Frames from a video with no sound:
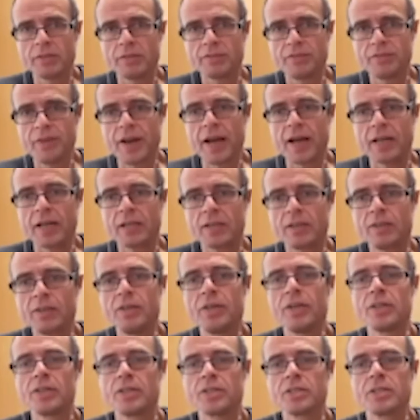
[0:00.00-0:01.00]
the fact
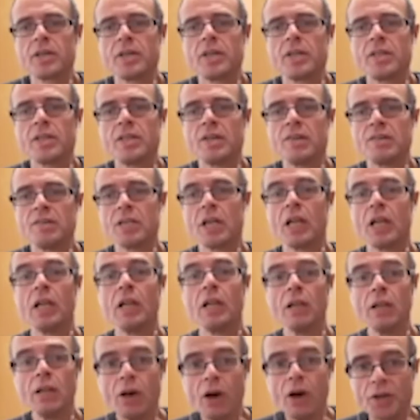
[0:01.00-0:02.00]
that there is a
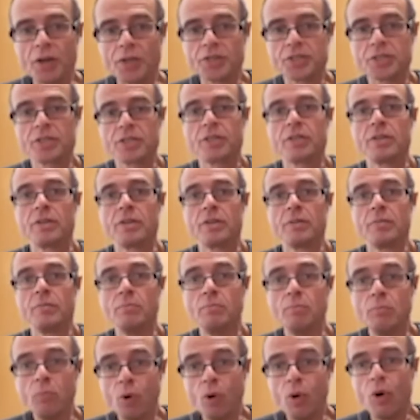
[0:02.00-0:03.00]
lot
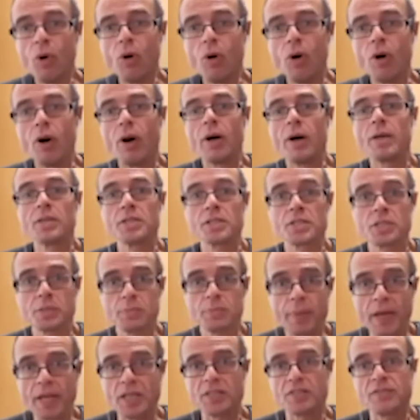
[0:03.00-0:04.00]
more
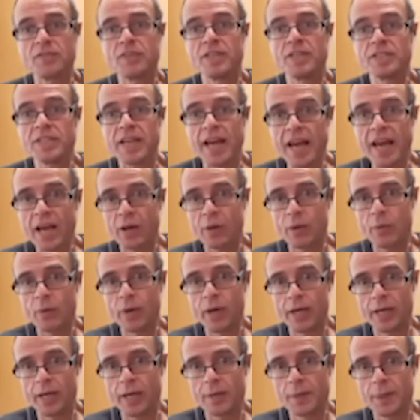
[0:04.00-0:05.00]
space for his
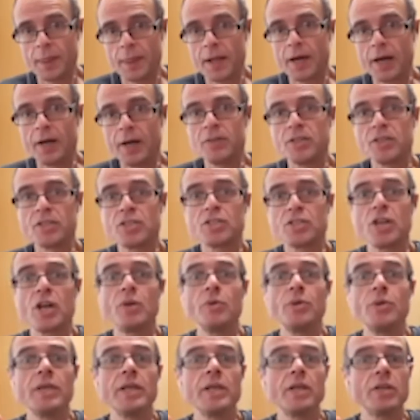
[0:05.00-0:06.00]
airway. And this is
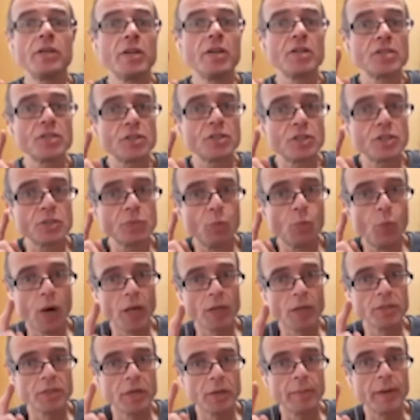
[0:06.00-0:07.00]
only in
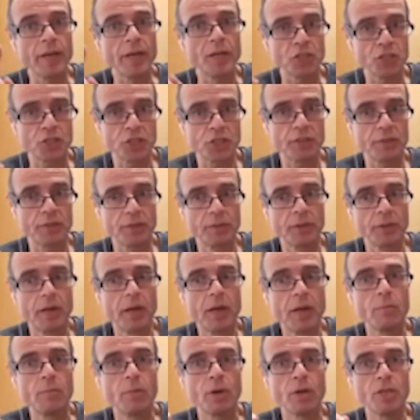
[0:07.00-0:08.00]
one dimension
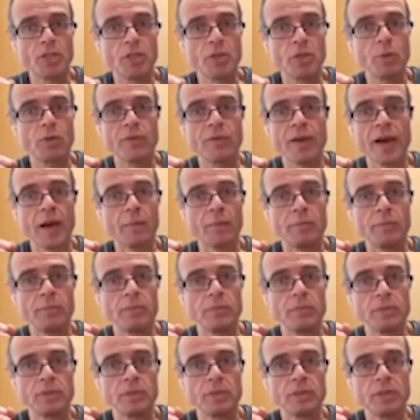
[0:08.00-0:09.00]
because it will have
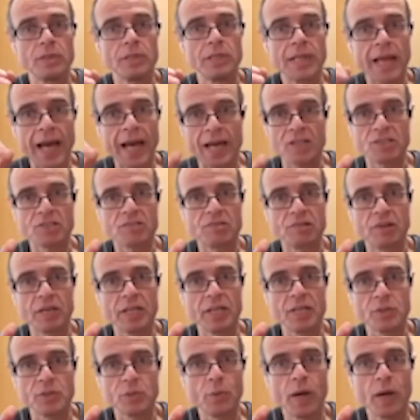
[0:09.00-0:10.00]
happened
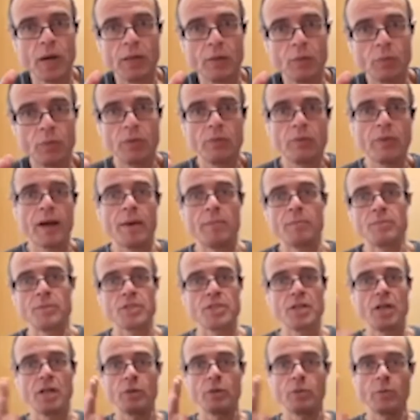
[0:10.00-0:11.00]
laterally as well, yeah. will have happened
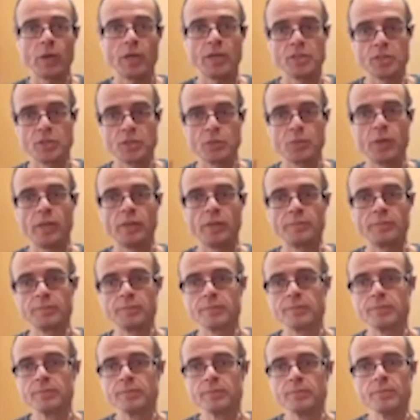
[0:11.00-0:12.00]
sideways yeah. as well.
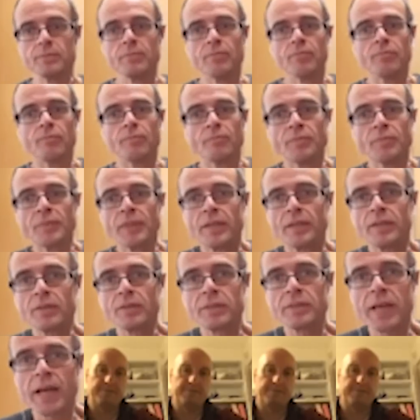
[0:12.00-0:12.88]
Yeah, exactly.